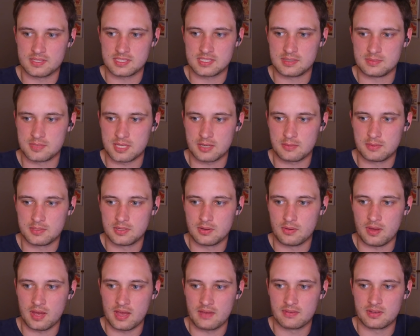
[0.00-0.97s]
Seems like we
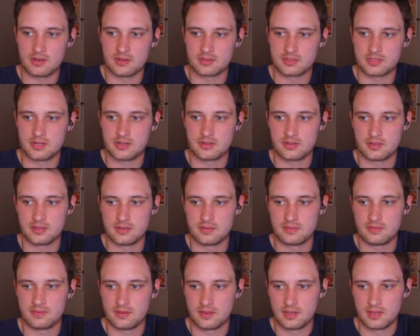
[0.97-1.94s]
don't have an
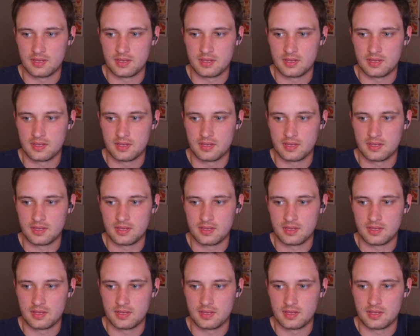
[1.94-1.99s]
alternative.